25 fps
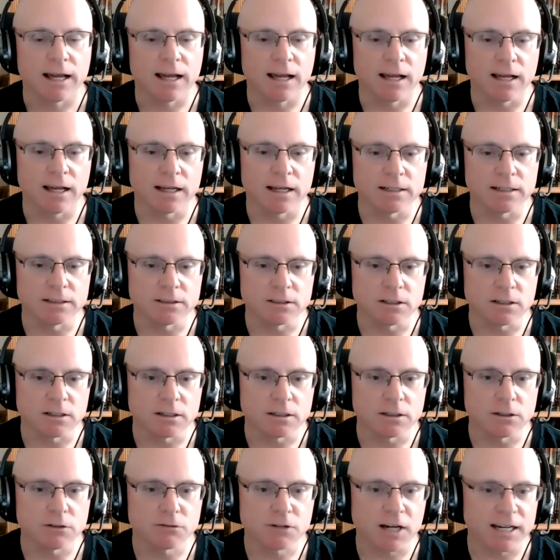and
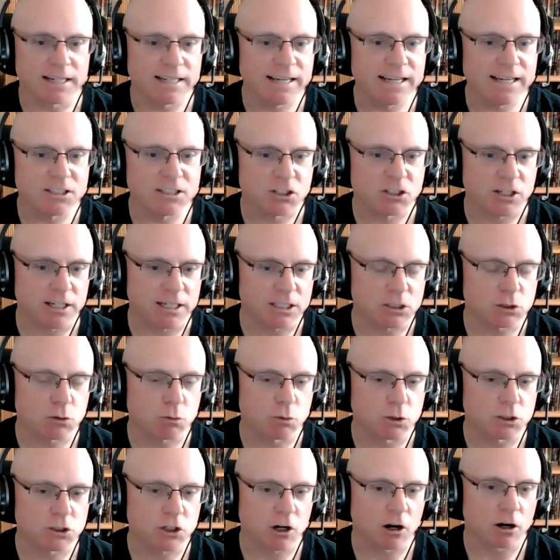you've got heat sinks,
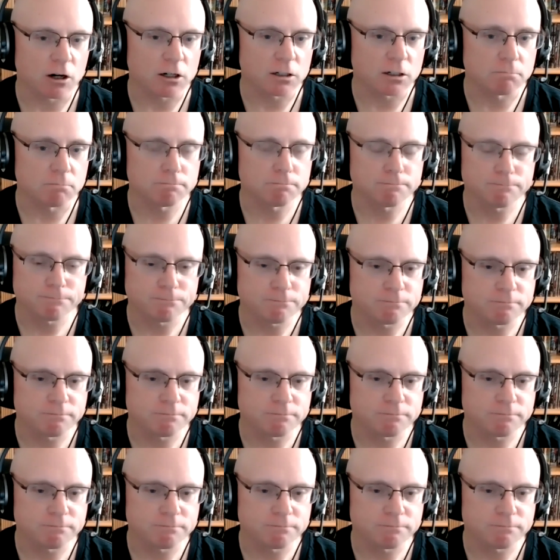which are